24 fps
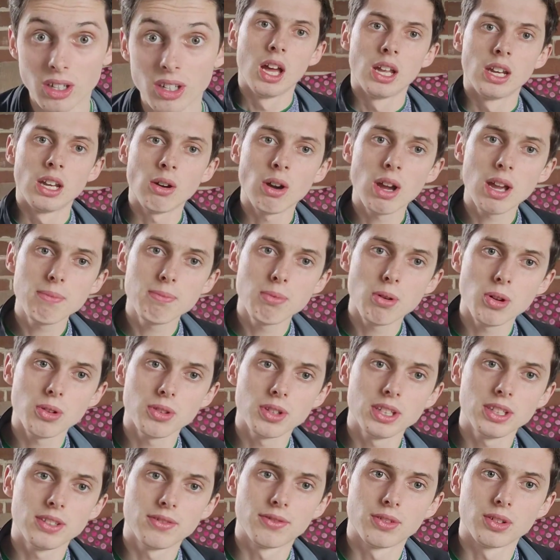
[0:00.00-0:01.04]
Now, I bought
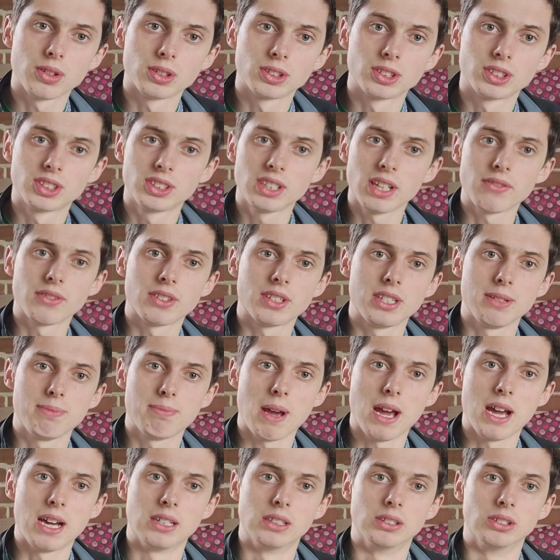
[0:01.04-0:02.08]
this for
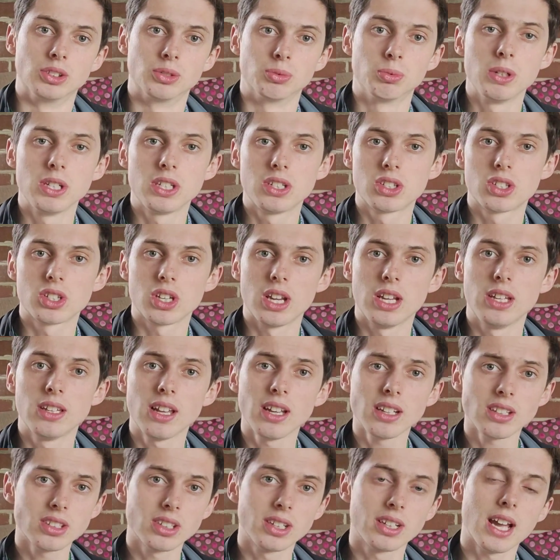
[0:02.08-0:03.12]
£70, which is
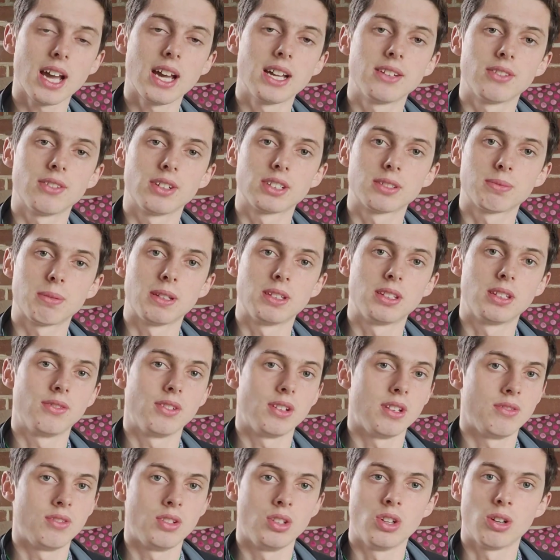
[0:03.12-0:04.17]
actually kind of expensive
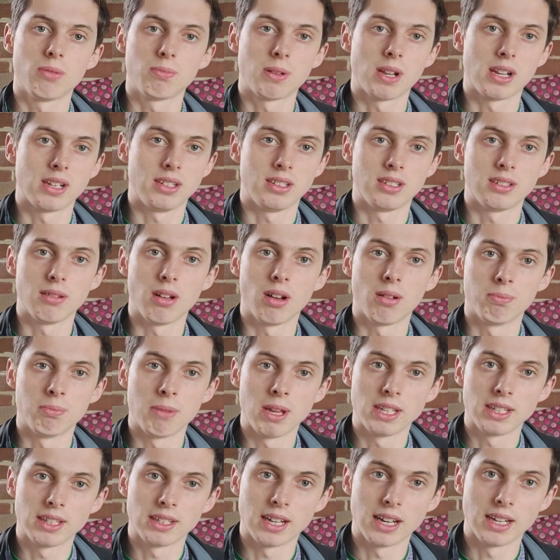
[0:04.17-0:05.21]
if you're not planning on
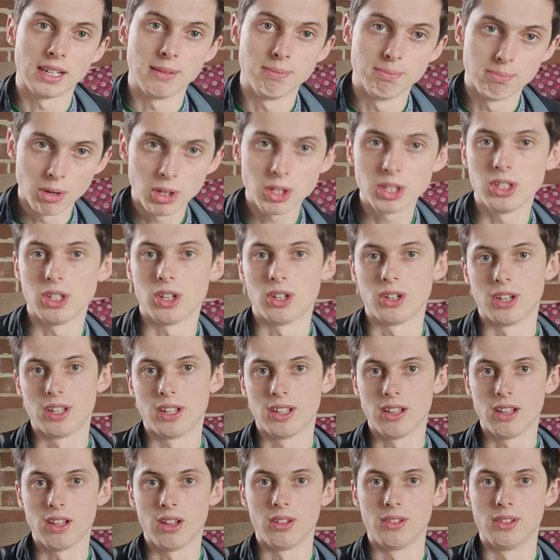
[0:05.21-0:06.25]
making any money
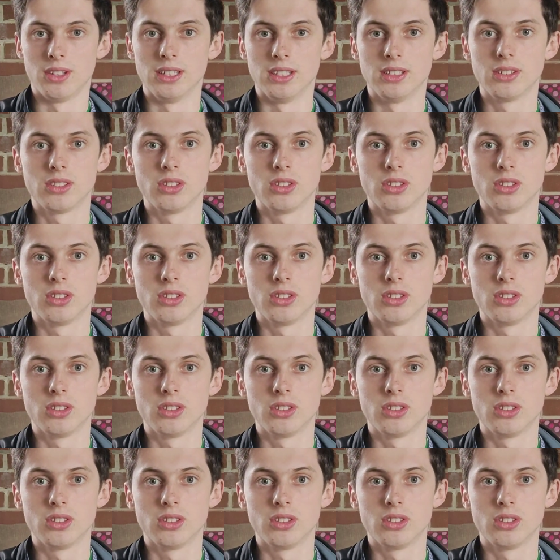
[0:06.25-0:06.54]
on this.